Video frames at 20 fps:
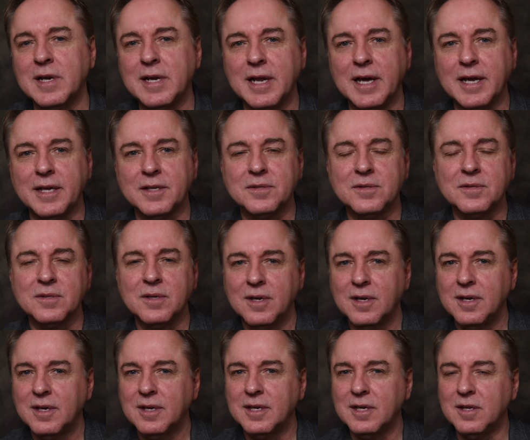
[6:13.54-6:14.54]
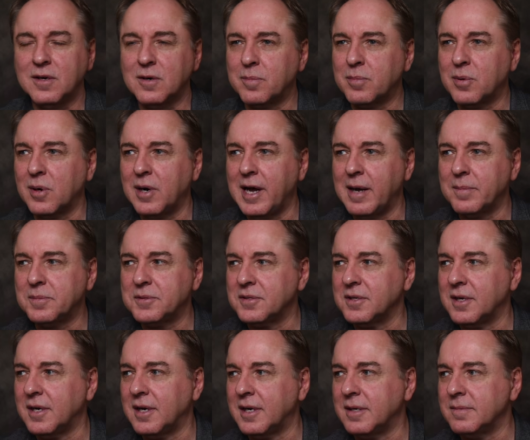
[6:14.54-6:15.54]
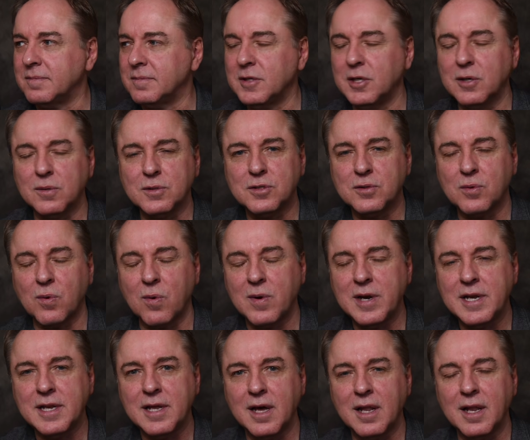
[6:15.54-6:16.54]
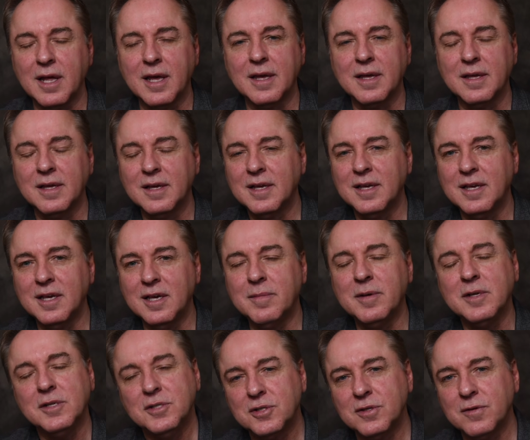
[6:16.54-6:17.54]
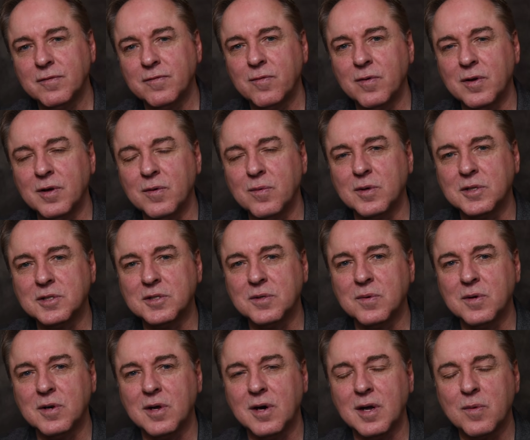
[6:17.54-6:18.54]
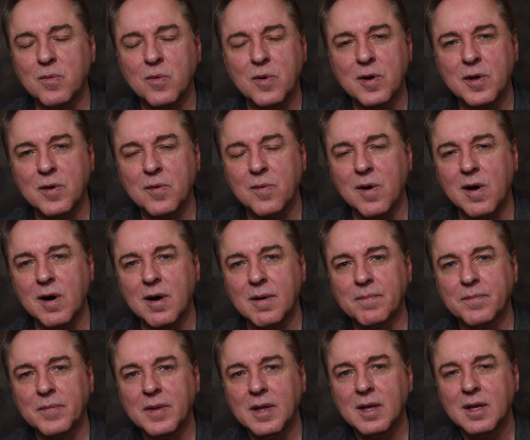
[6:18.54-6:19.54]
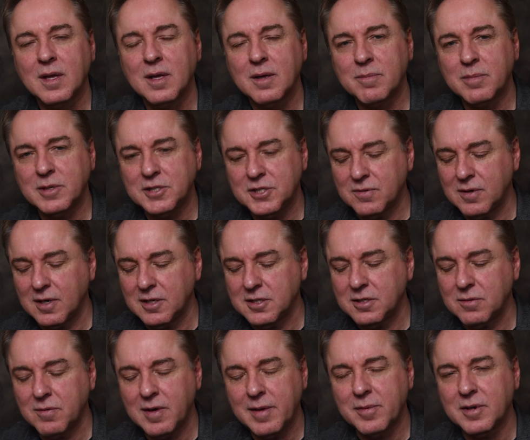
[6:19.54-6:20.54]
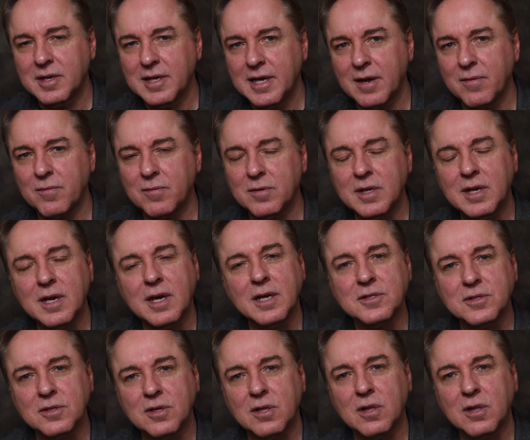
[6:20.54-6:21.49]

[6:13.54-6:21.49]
nice, perhaps, storytelling image of what's going on where you are. But you're also able to get really nice and